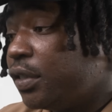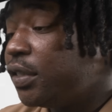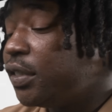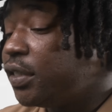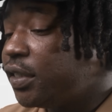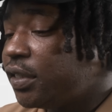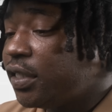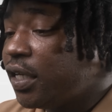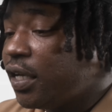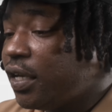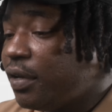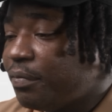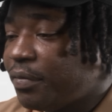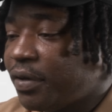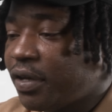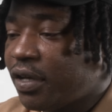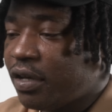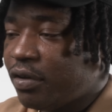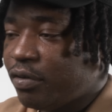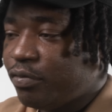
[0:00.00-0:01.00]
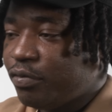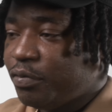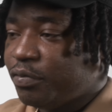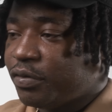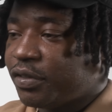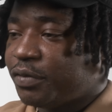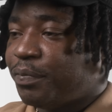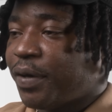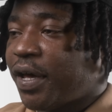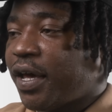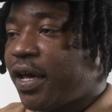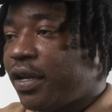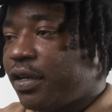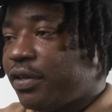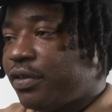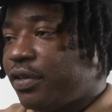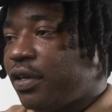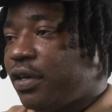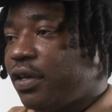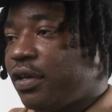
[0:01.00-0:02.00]
Shit, man, we was bad
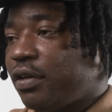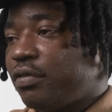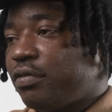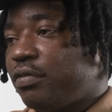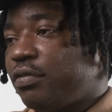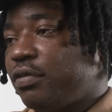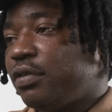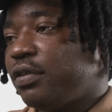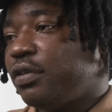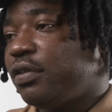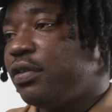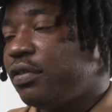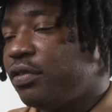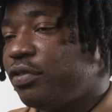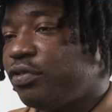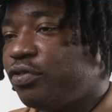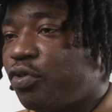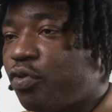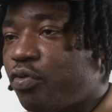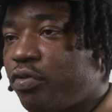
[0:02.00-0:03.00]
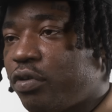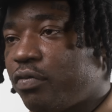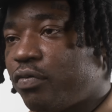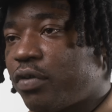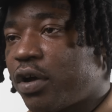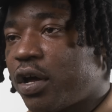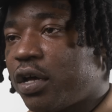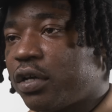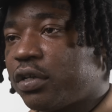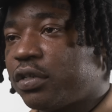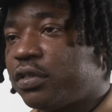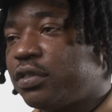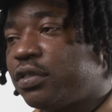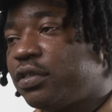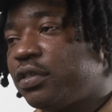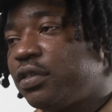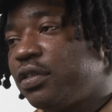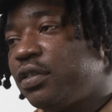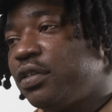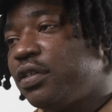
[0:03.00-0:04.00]
as hell, throwing
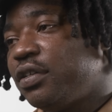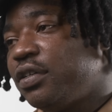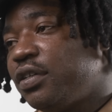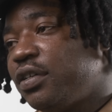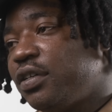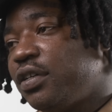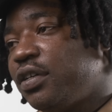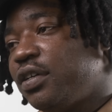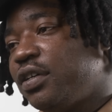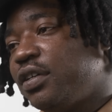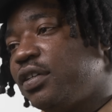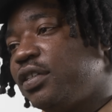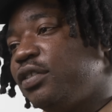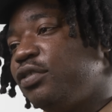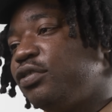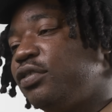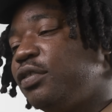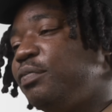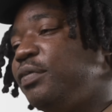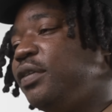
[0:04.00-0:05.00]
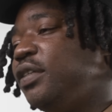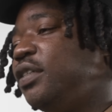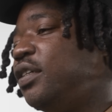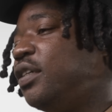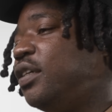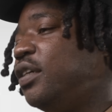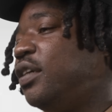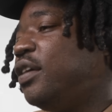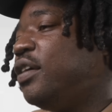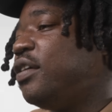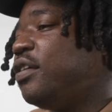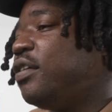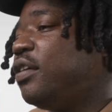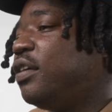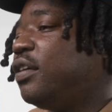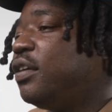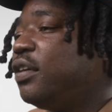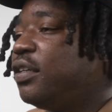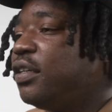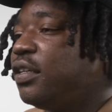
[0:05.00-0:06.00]
rocks. Used to be shit,
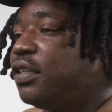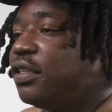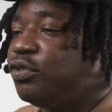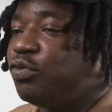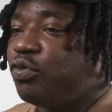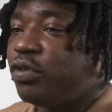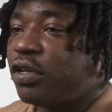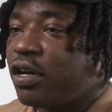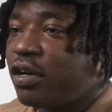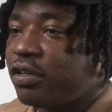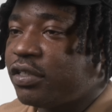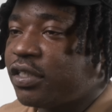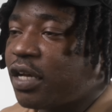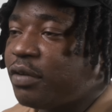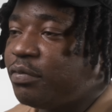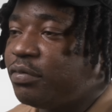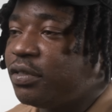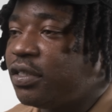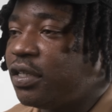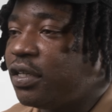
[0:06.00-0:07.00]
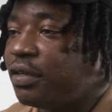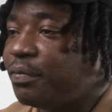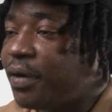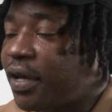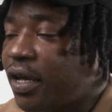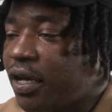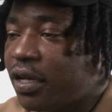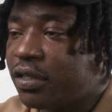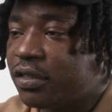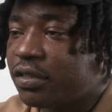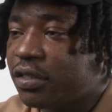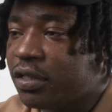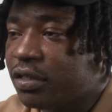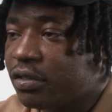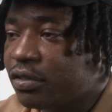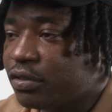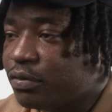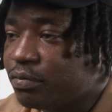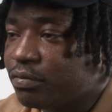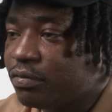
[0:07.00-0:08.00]
doing all type of shit, bad as
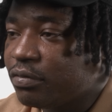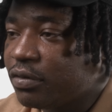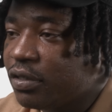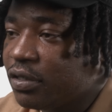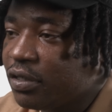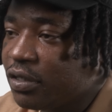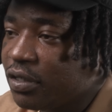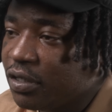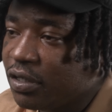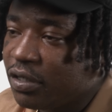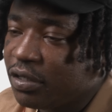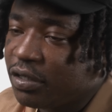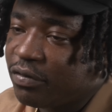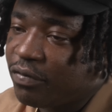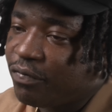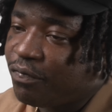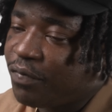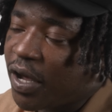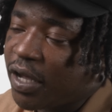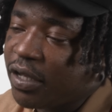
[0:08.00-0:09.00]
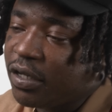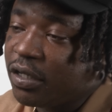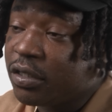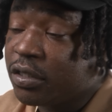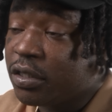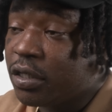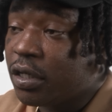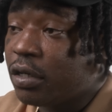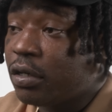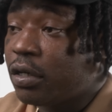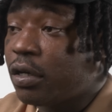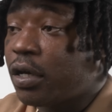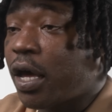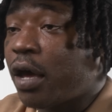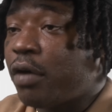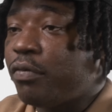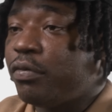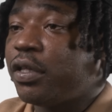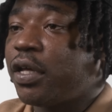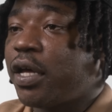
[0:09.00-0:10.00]
hell, fighting and shit
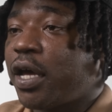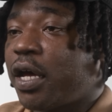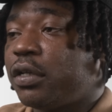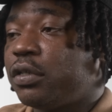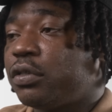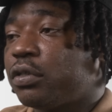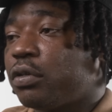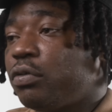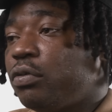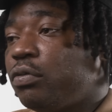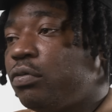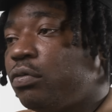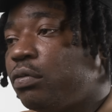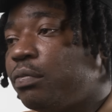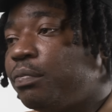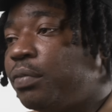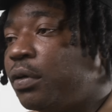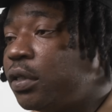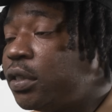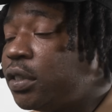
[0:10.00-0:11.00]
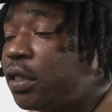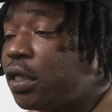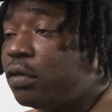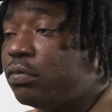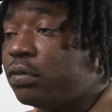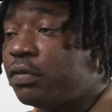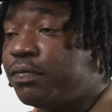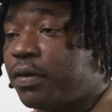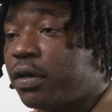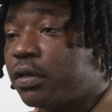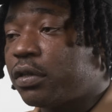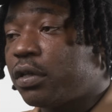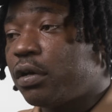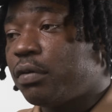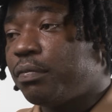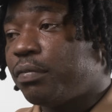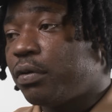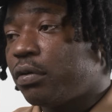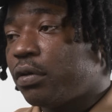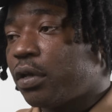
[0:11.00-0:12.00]
every day after school. But shit, it was fucked
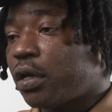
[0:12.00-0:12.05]
up, bro.